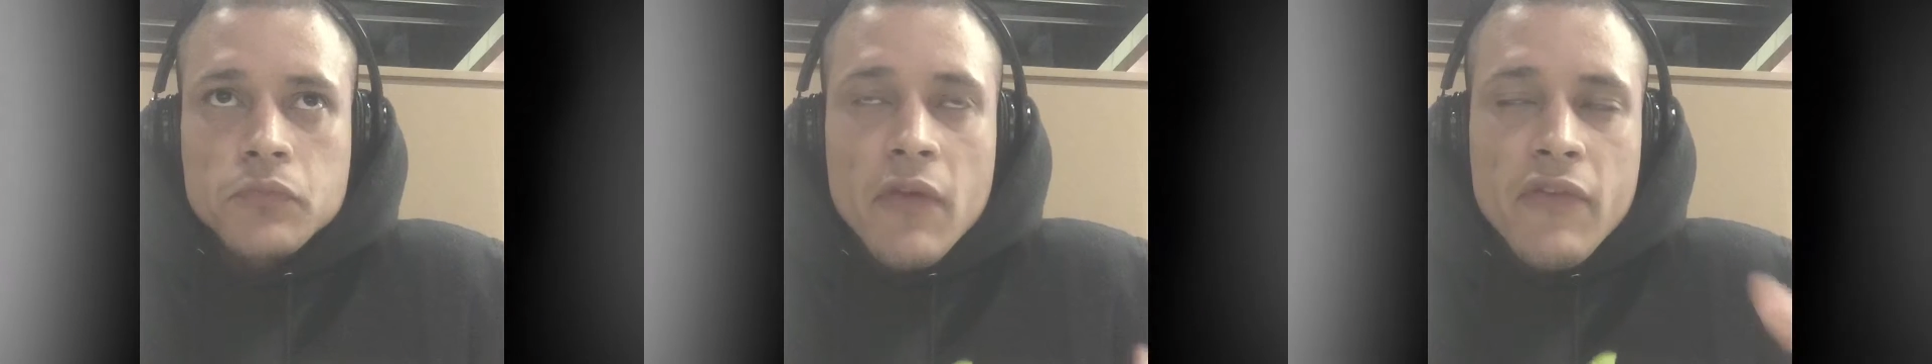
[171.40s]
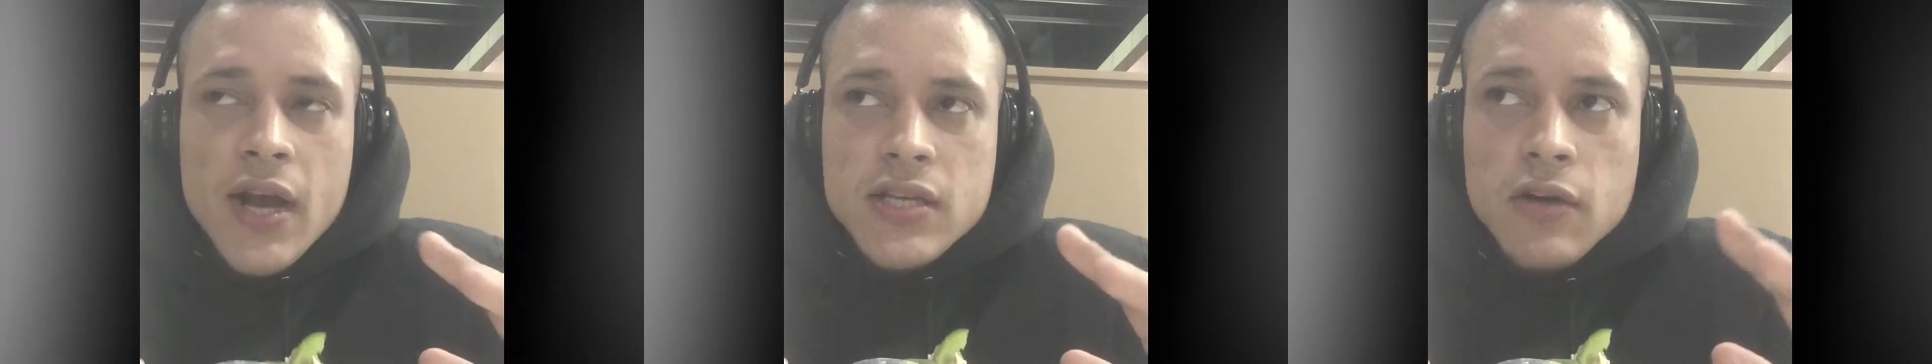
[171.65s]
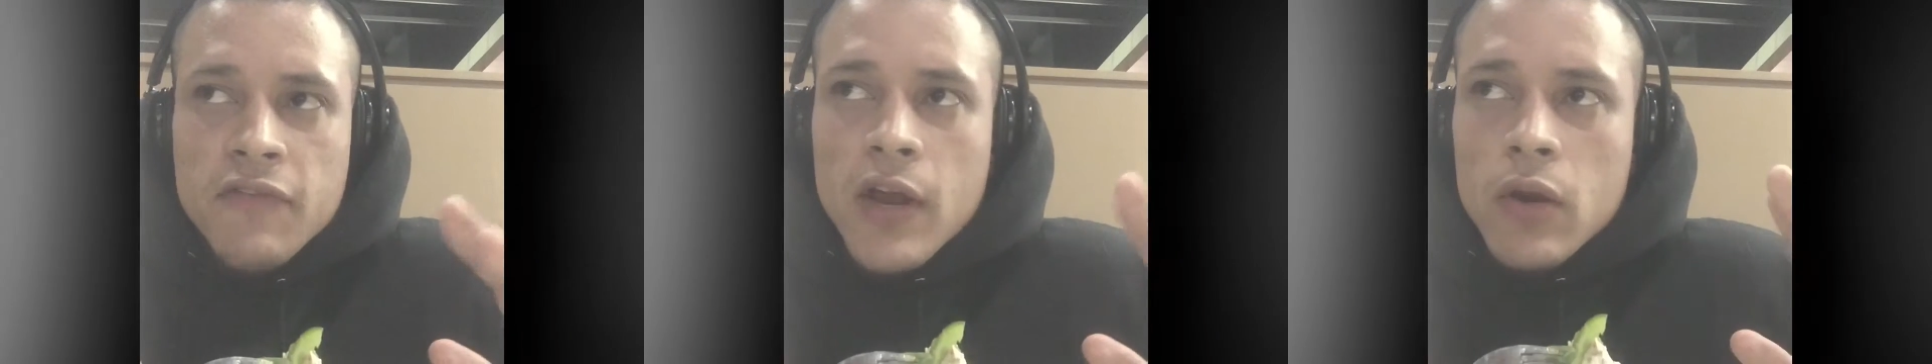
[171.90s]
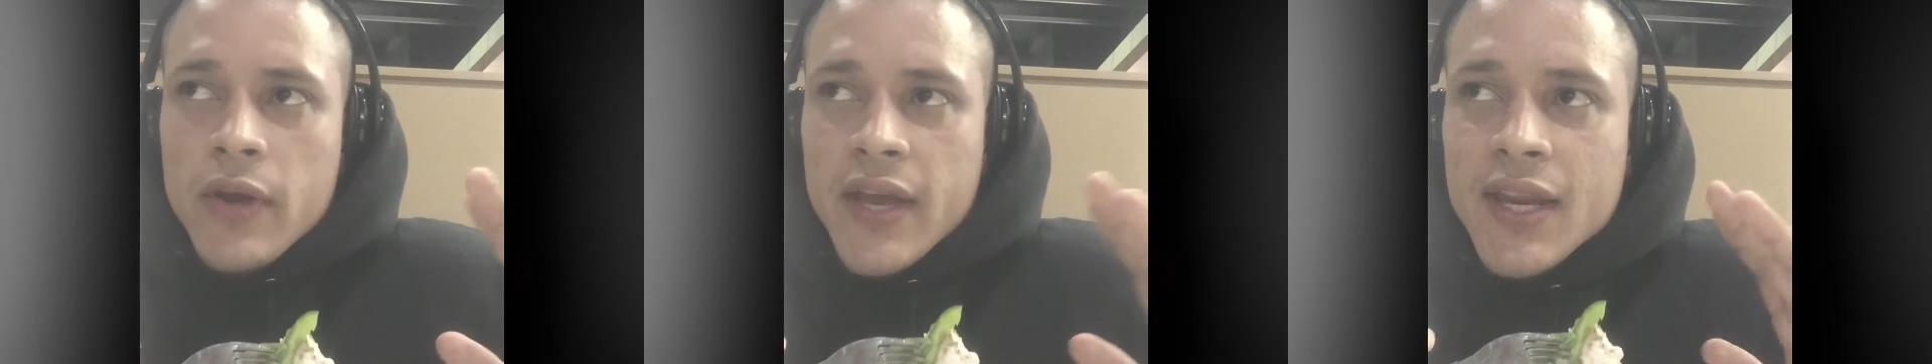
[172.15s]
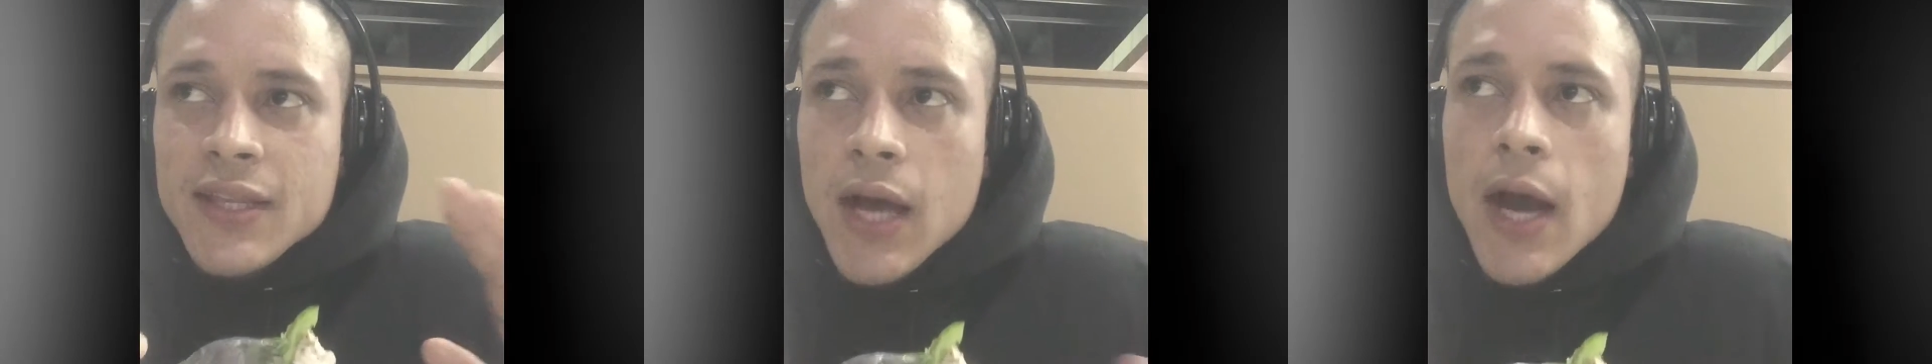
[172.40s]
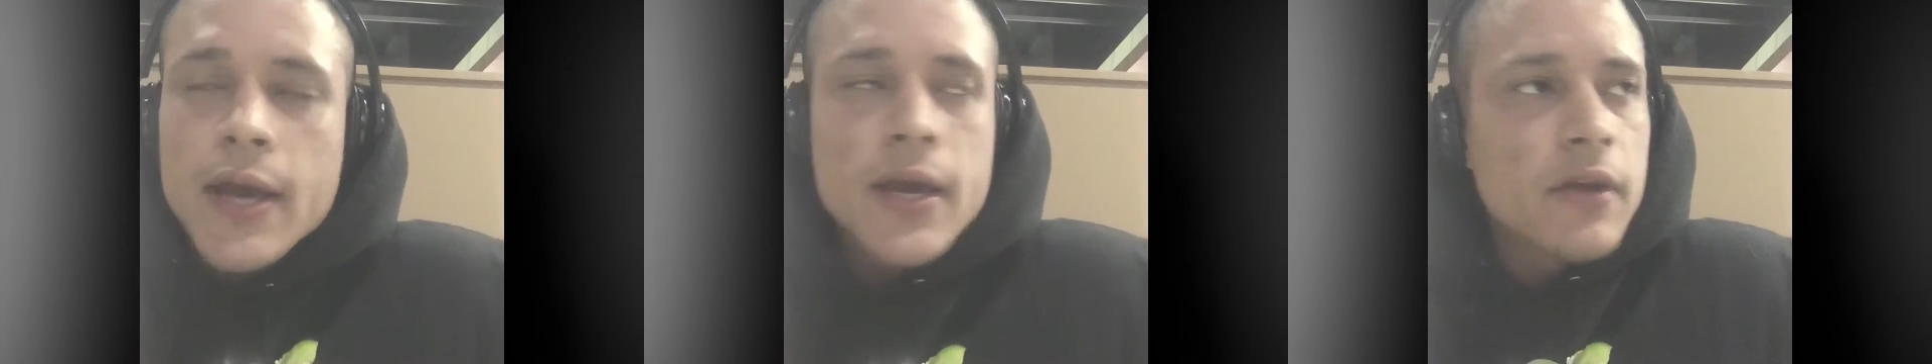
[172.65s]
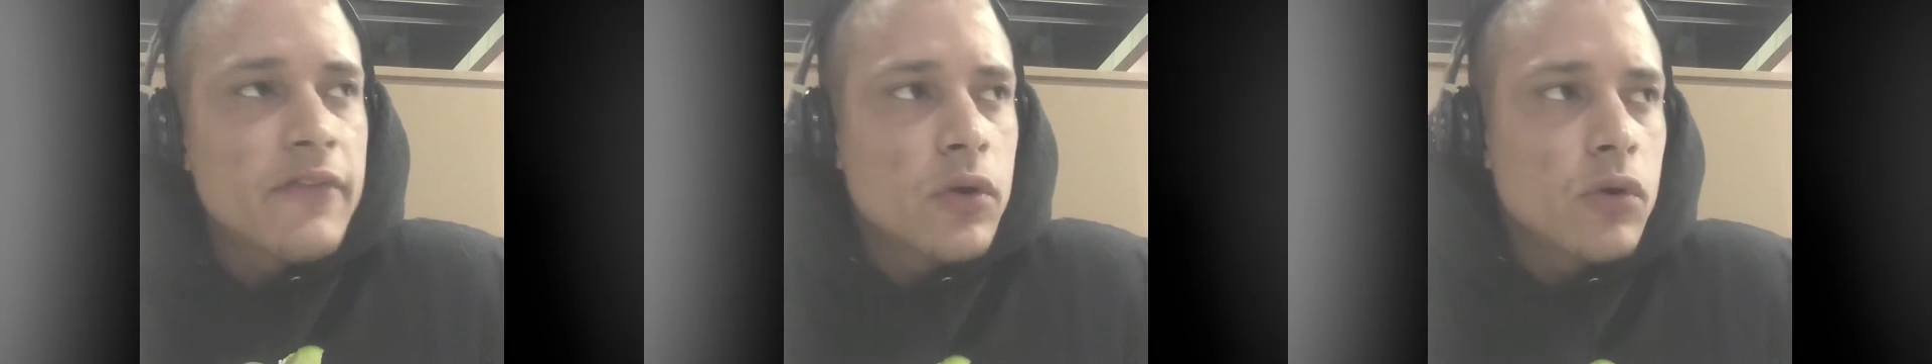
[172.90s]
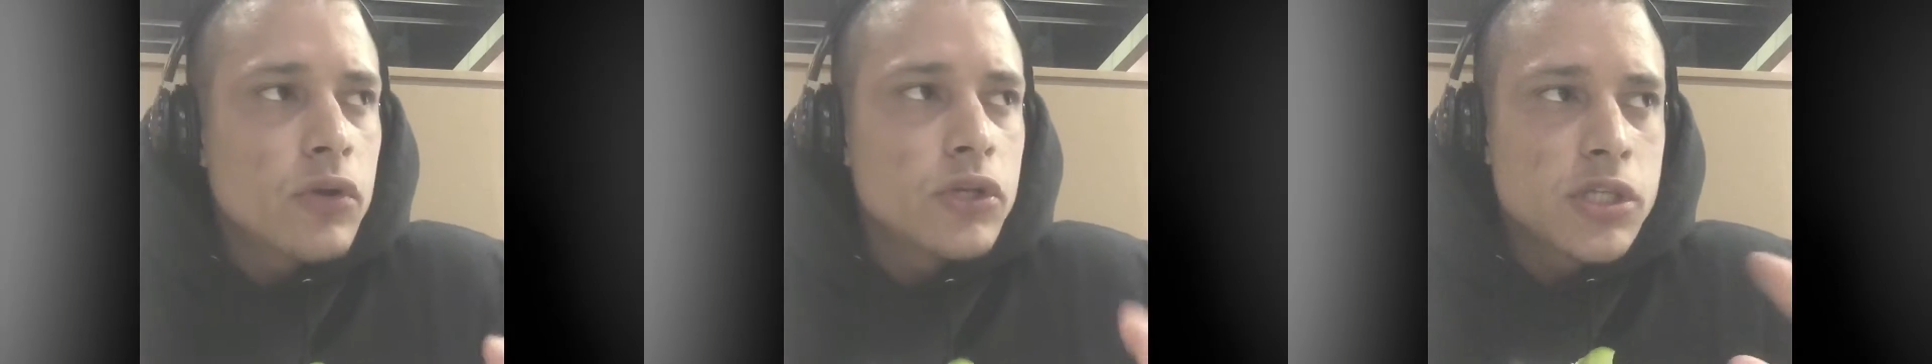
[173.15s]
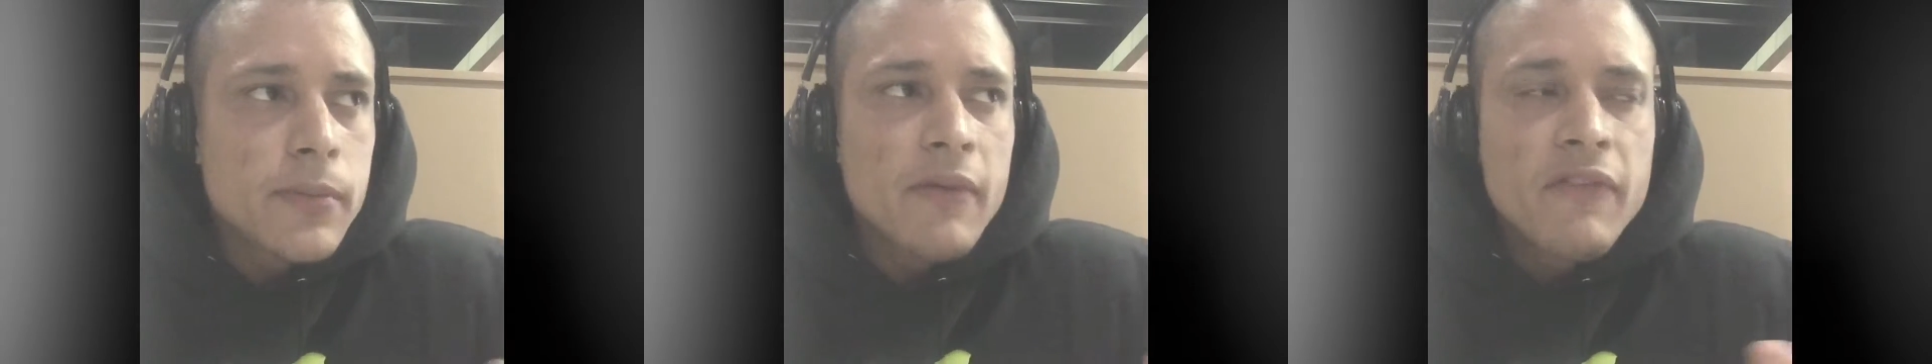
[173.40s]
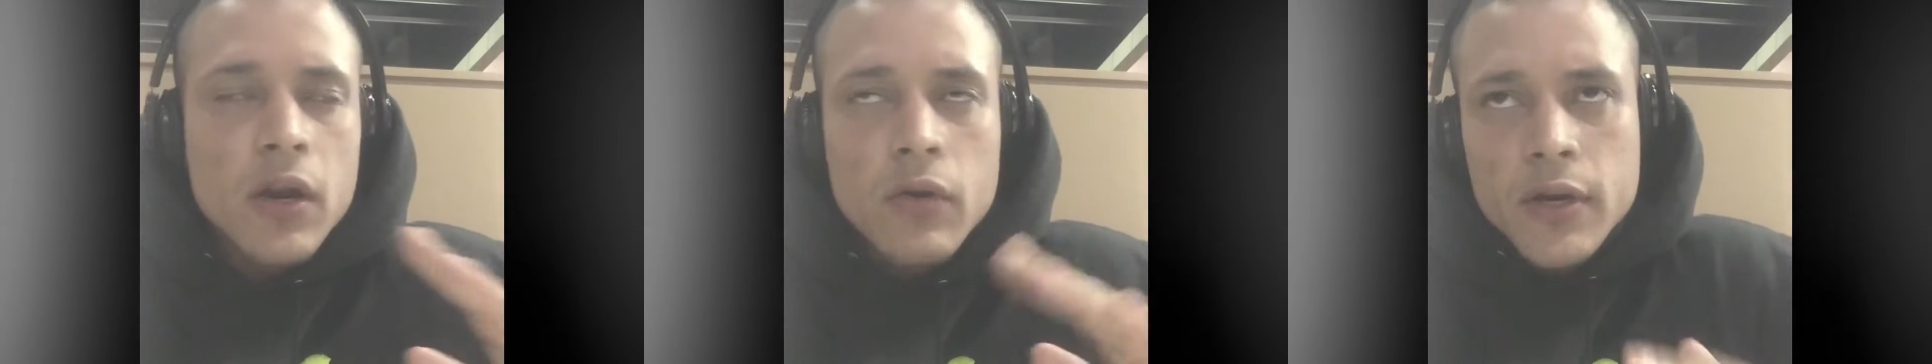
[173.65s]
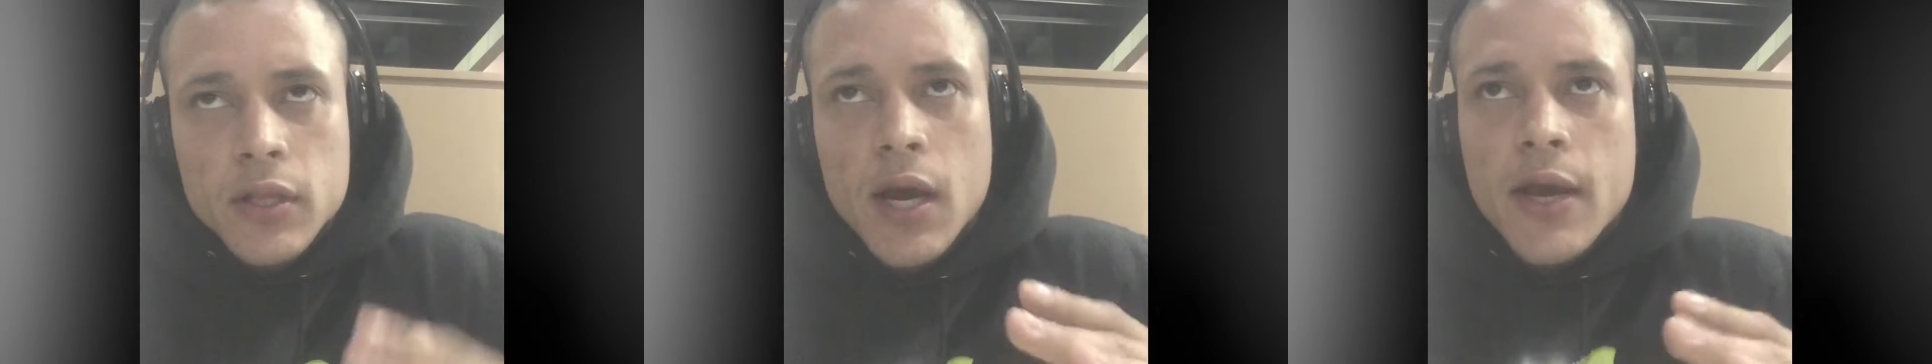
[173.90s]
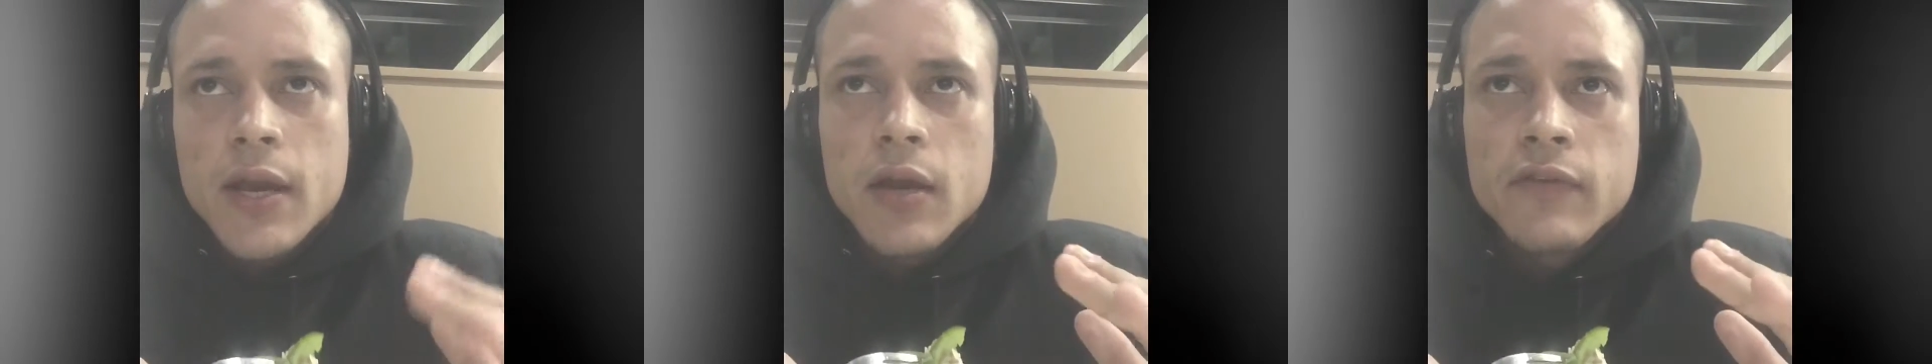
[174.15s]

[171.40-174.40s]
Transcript: If you guys are following any diet. If you go to the gym and follow any diet.